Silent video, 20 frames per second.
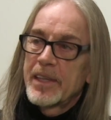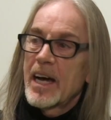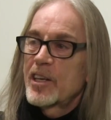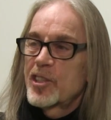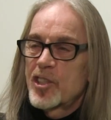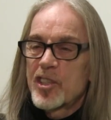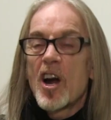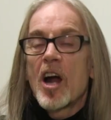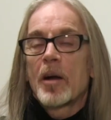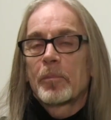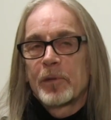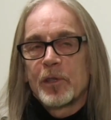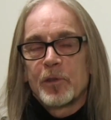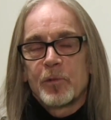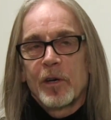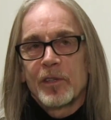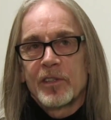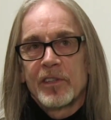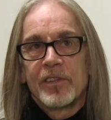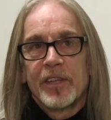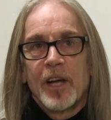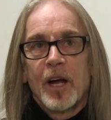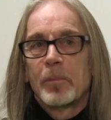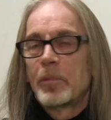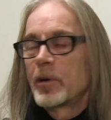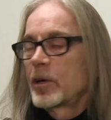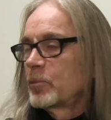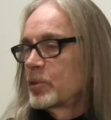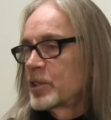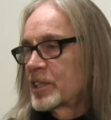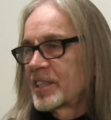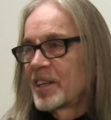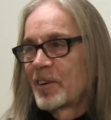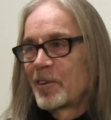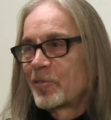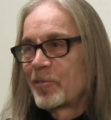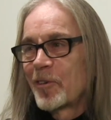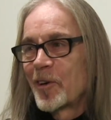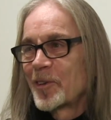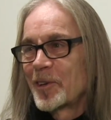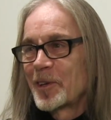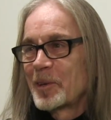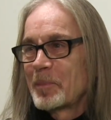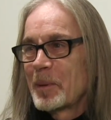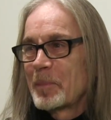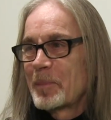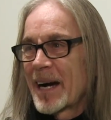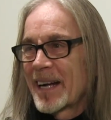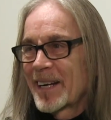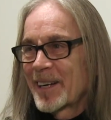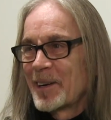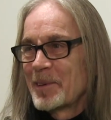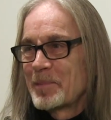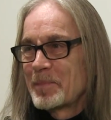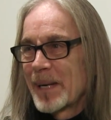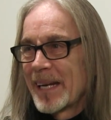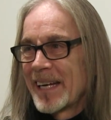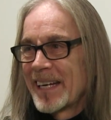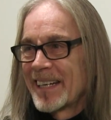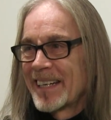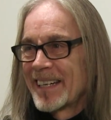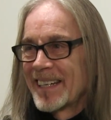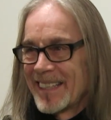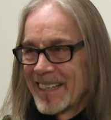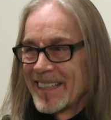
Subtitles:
that sharpness wasn't there, but it was still fun to be back out playing.